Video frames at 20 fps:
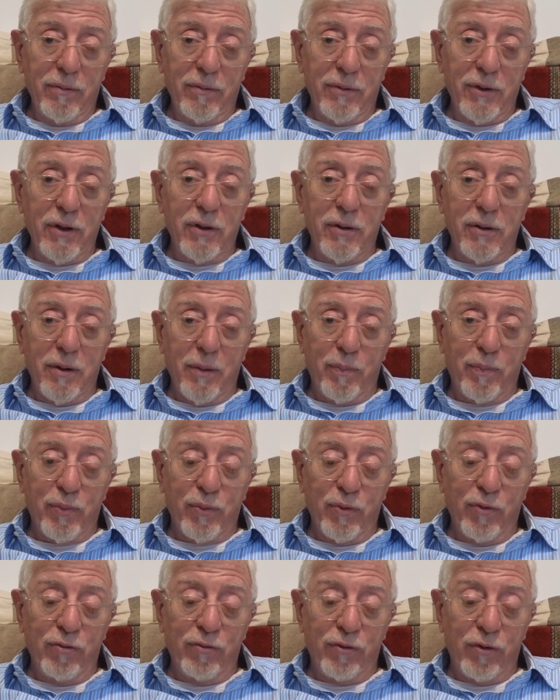didn't
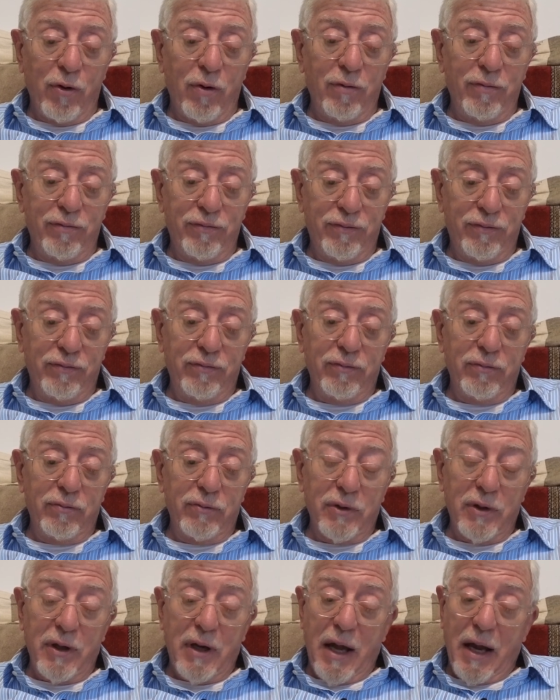approve of,
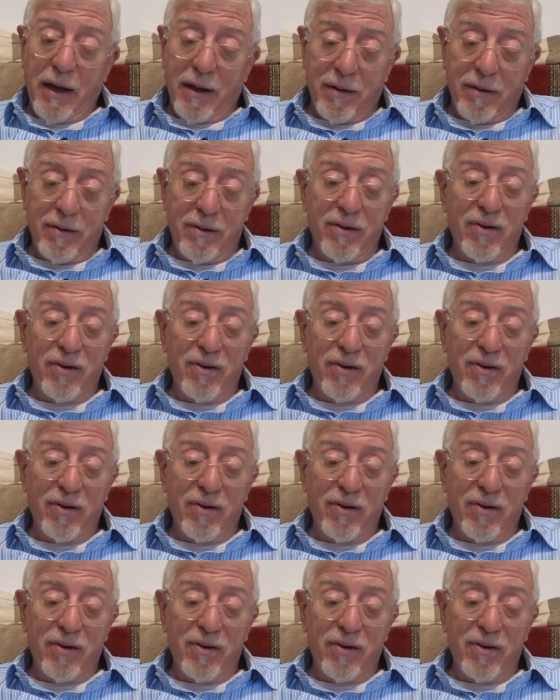like